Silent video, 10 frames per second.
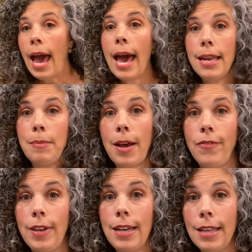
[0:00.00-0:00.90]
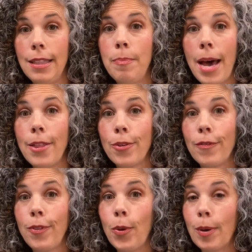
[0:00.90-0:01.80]
at my feet in the
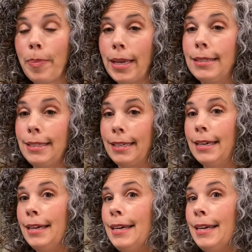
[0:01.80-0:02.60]
bathroom floor panting.